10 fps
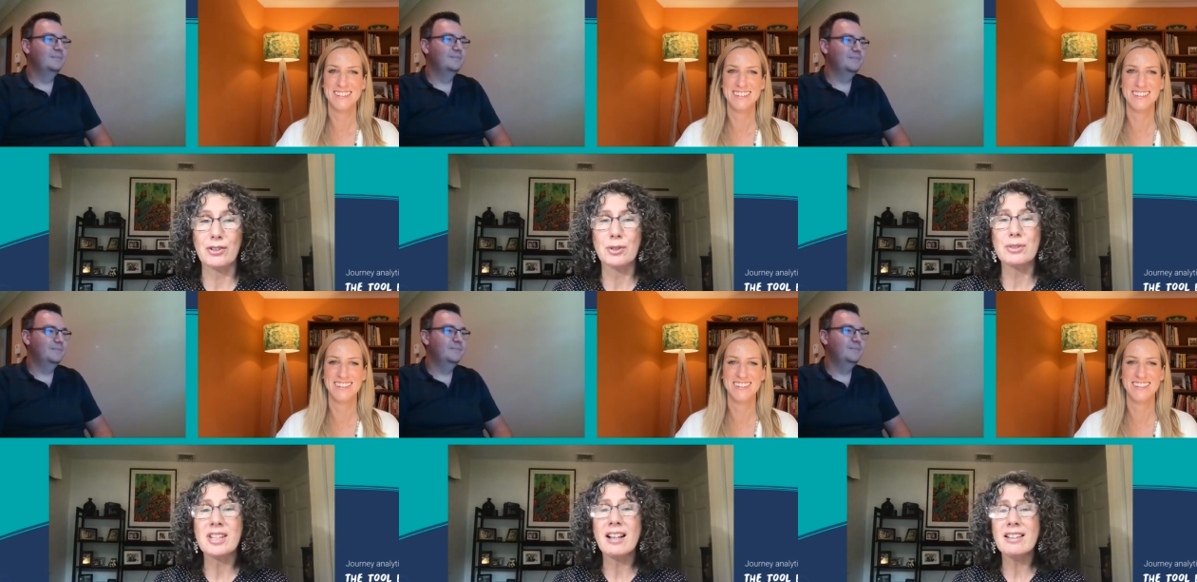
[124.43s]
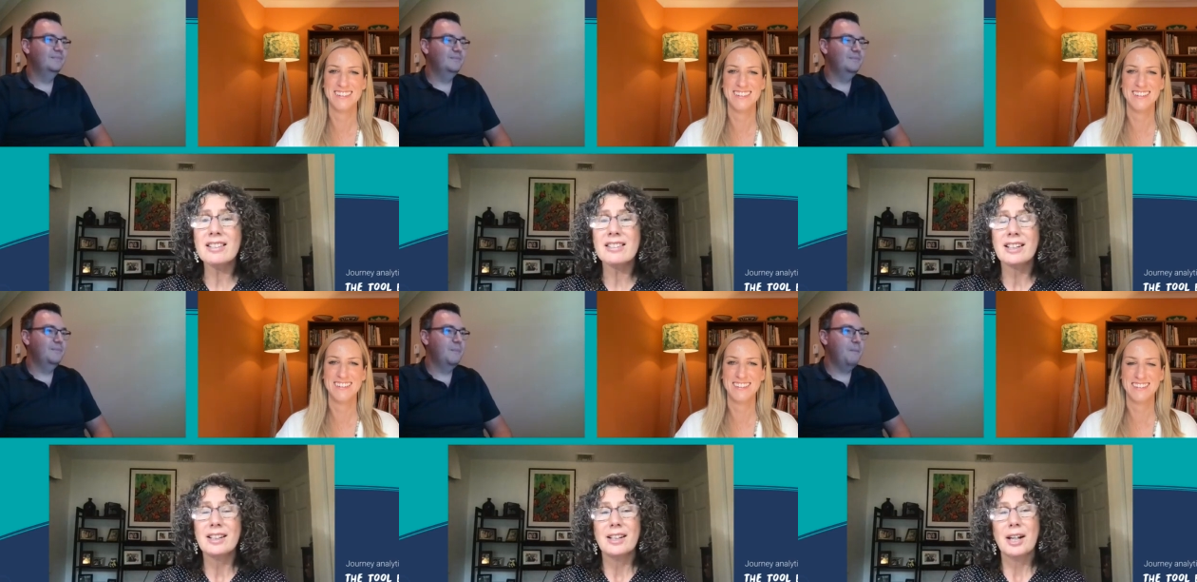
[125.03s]
Speaker 1: So tell us
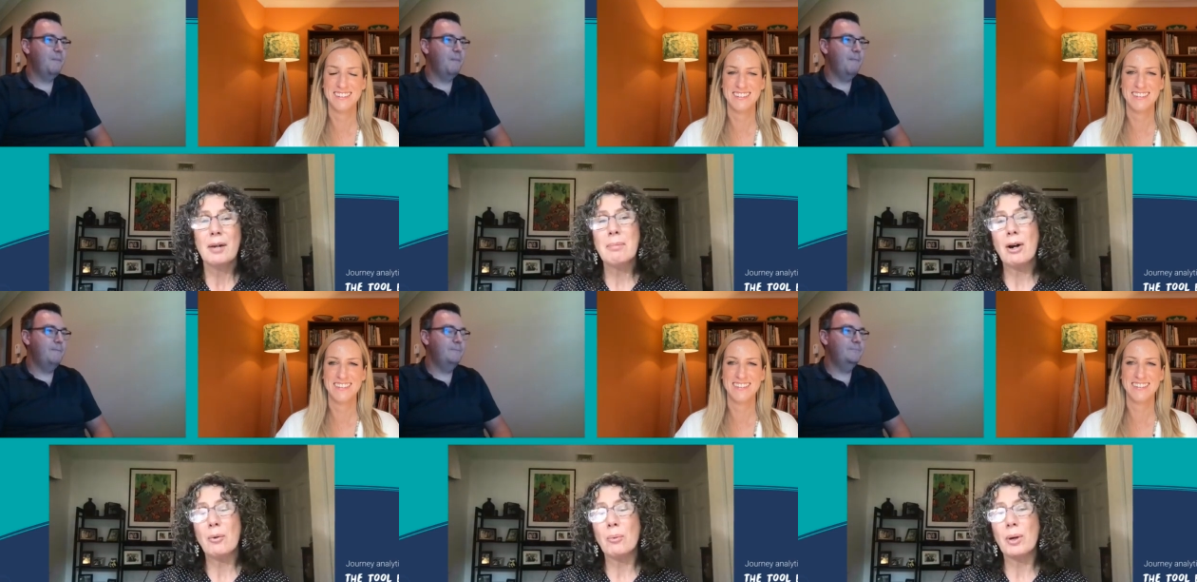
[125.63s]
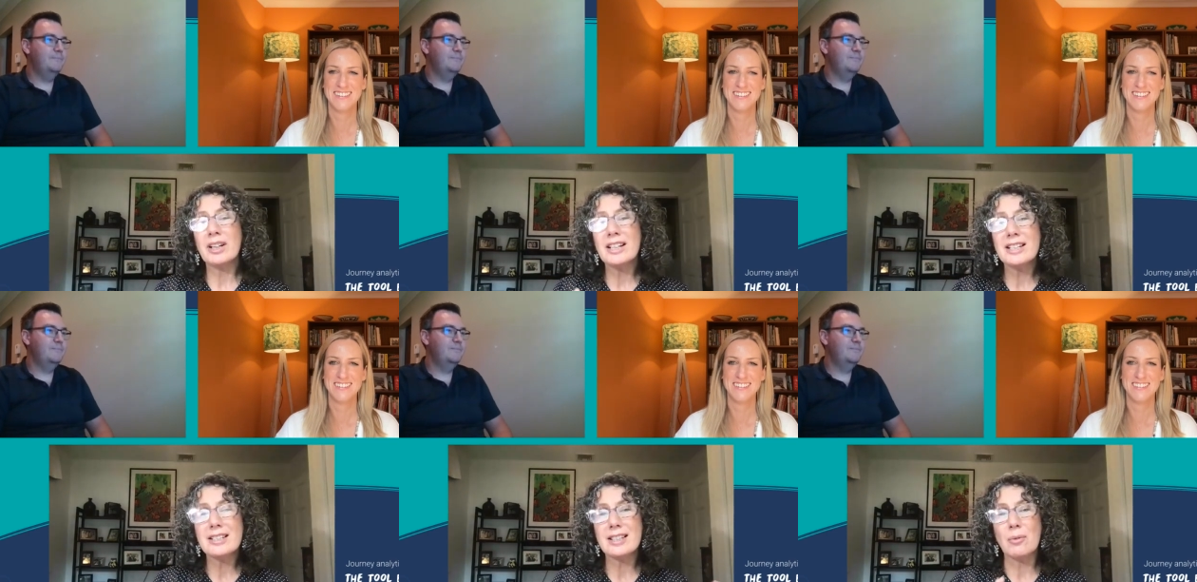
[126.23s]
about what it
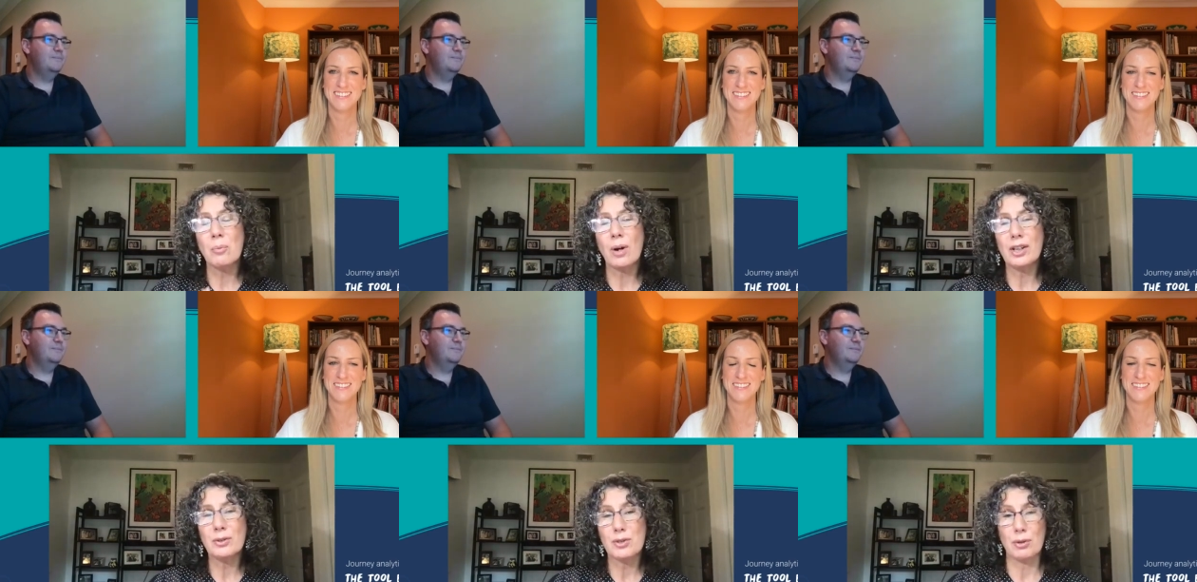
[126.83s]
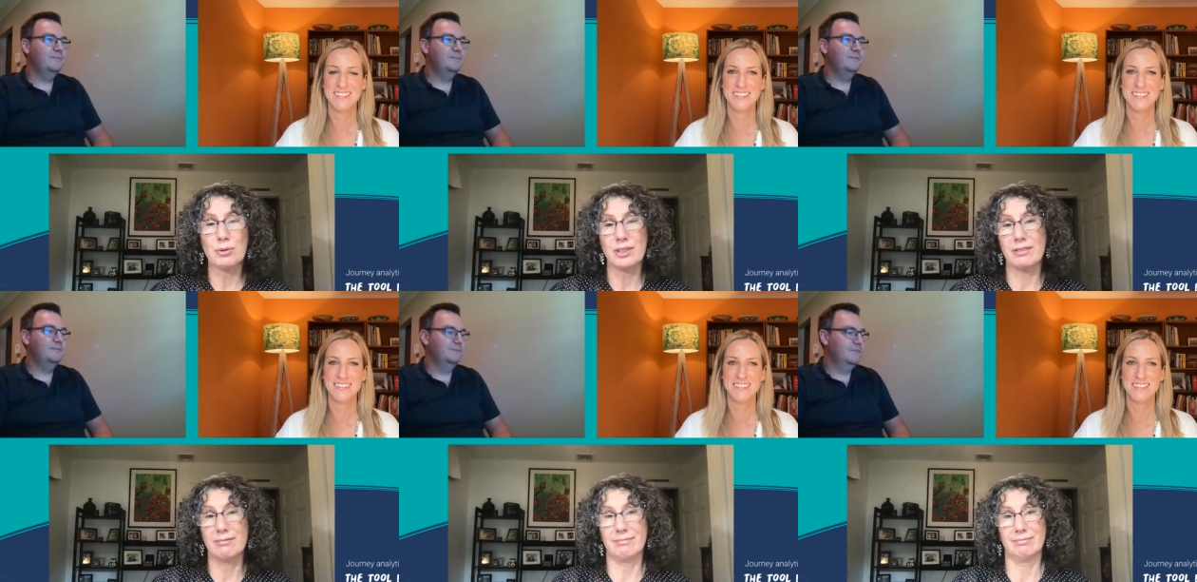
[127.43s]
is and why you chose it.
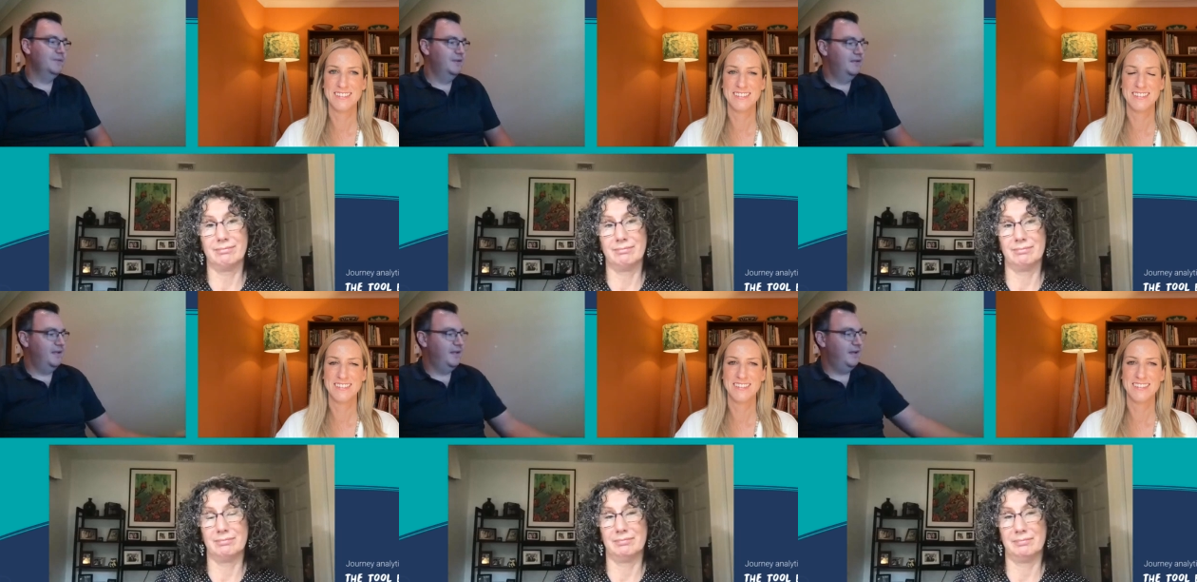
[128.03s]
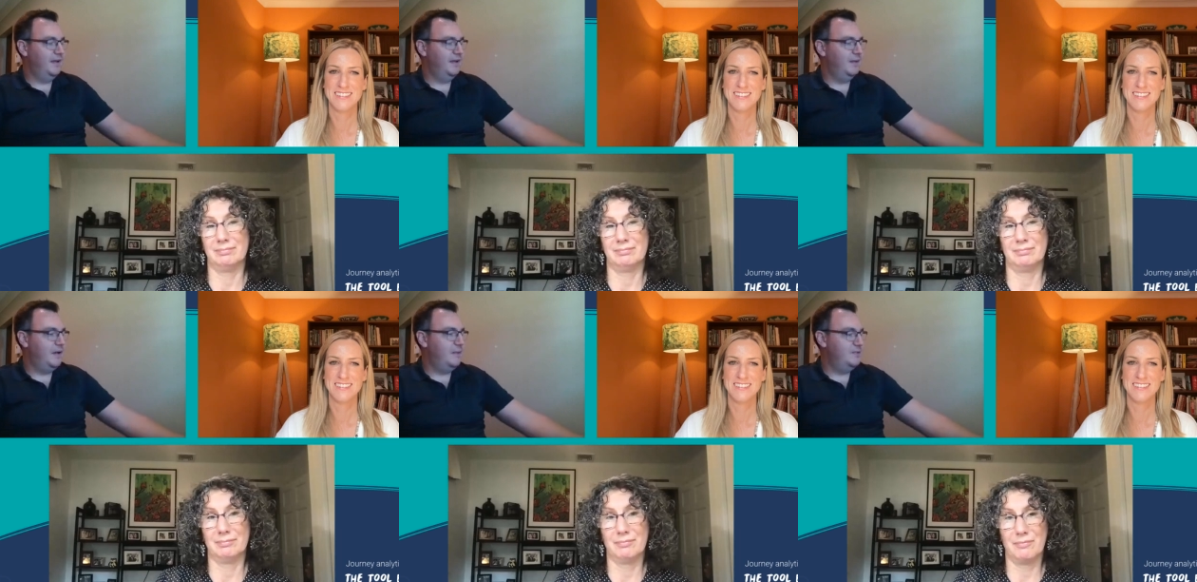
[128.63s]
Speaker 2: Yeah,
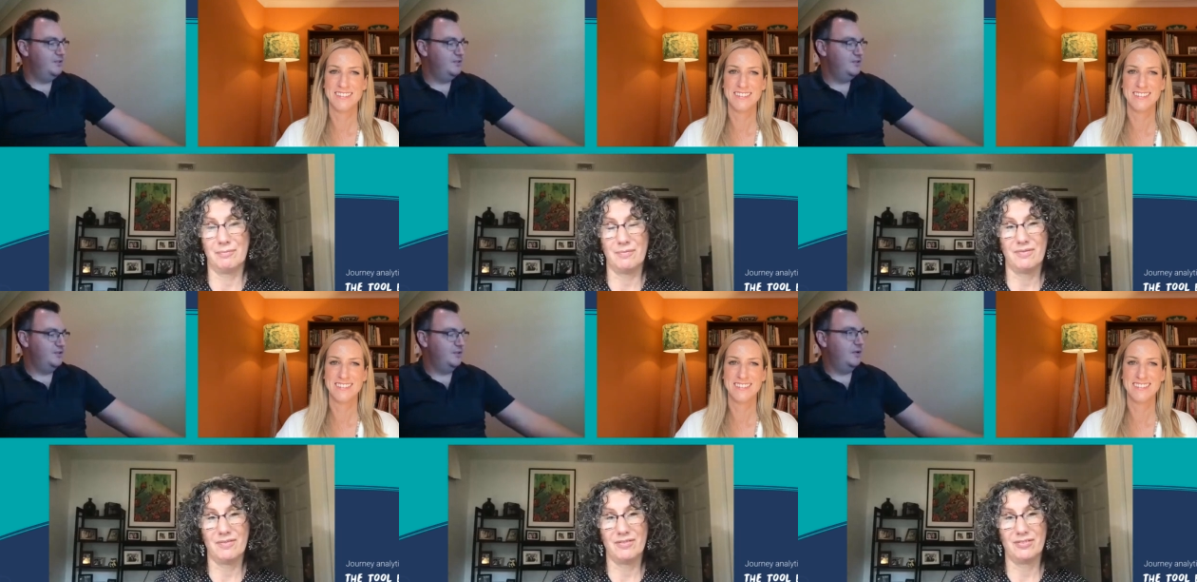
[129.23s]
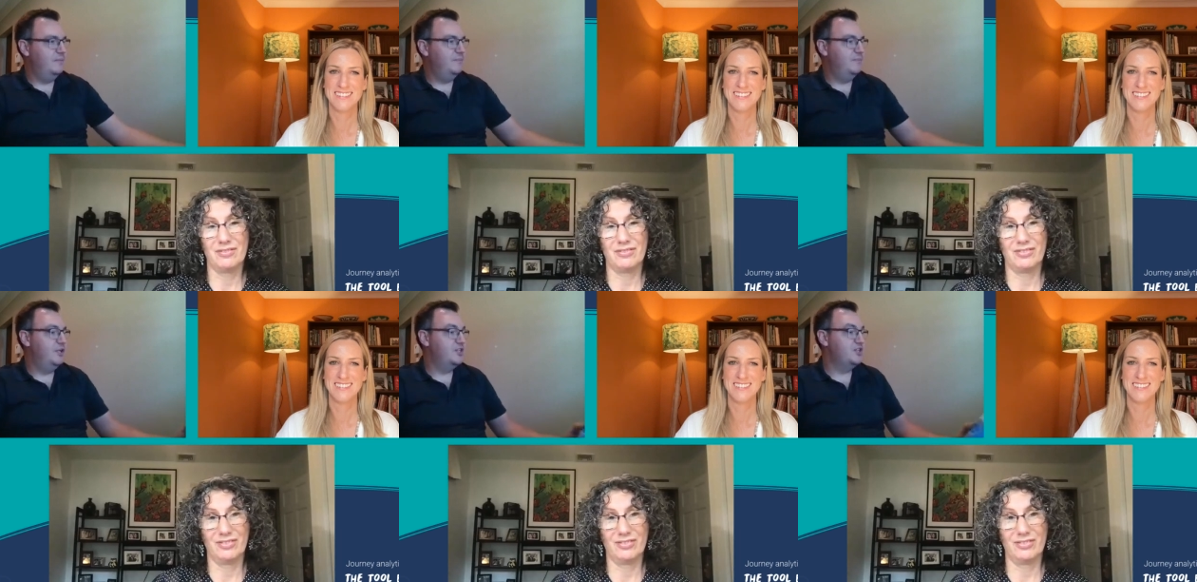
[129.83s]
um, I was also um,
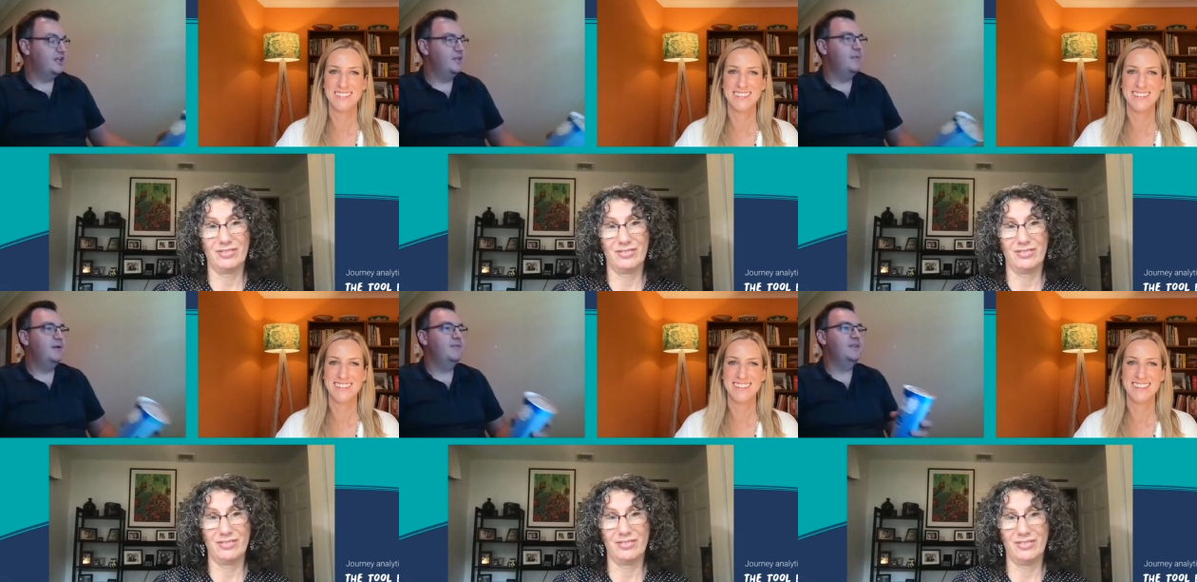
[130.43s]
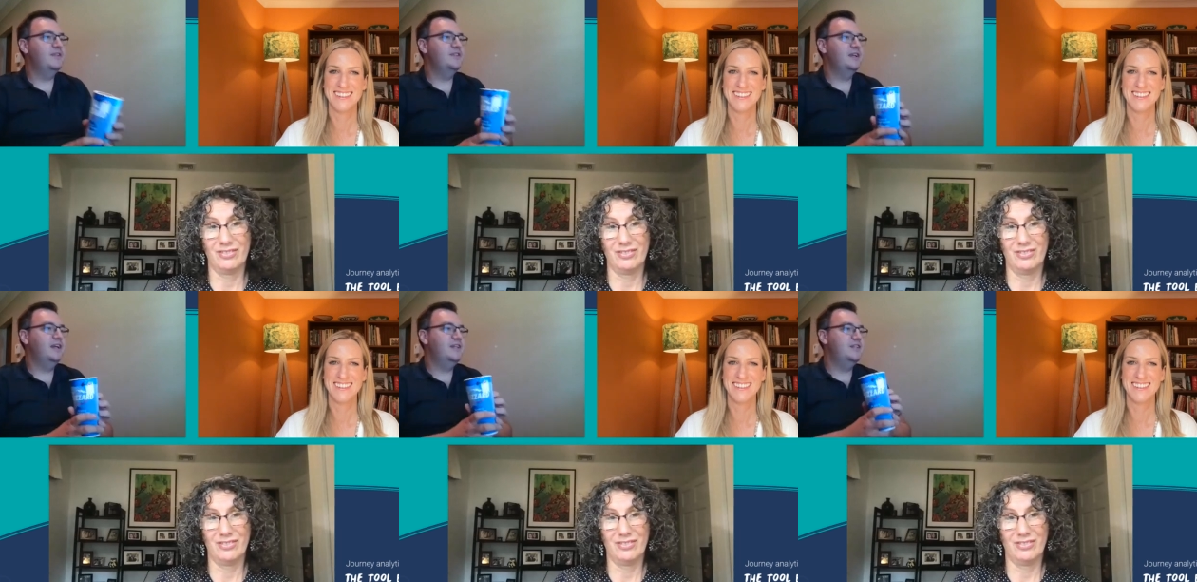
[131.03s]
pretty excited about this.
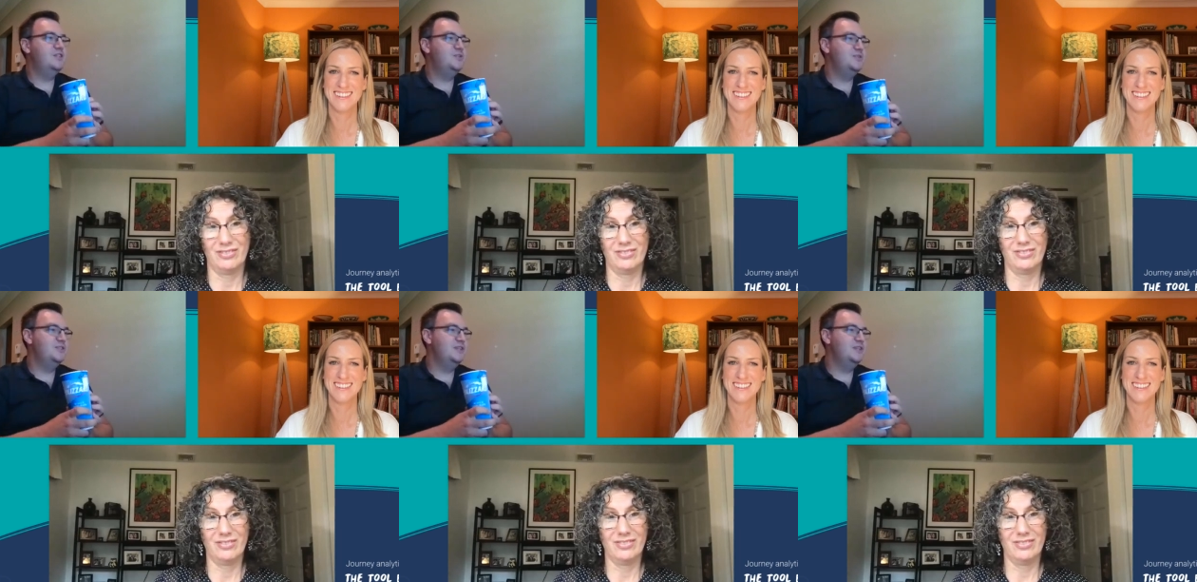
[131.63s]
I, I did choose